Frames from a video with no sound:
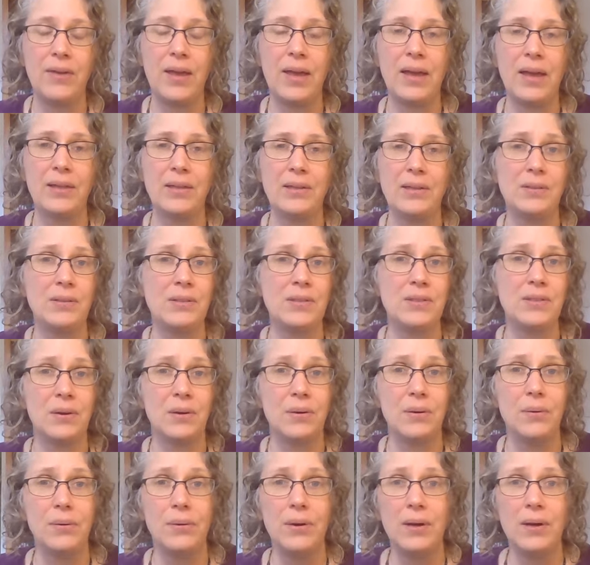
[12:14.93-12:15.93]
And
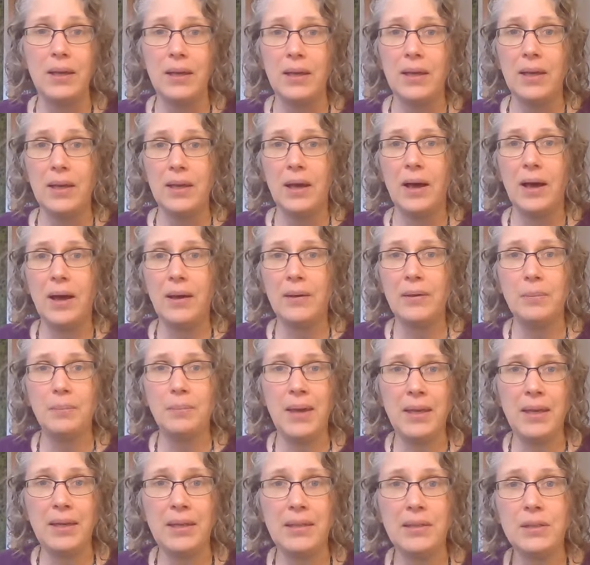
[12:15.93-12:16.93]
so uh, you
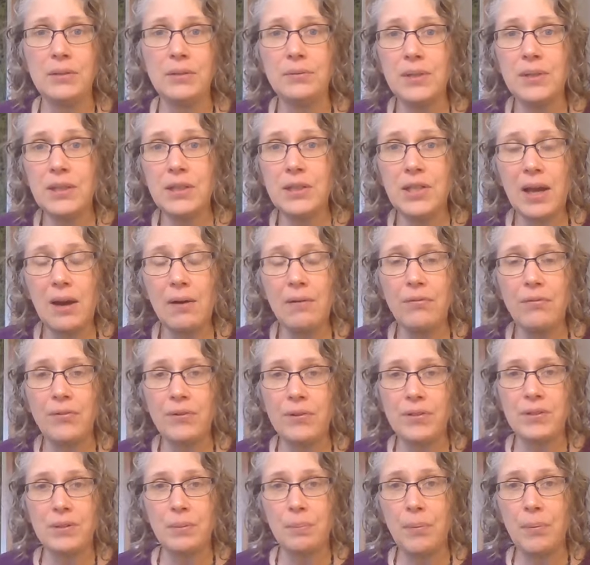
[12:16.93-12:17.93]
may need to reach out
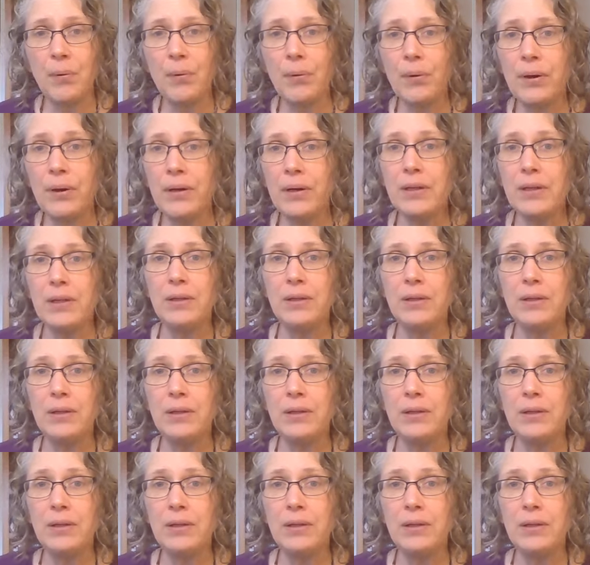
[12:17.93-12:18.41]
for support.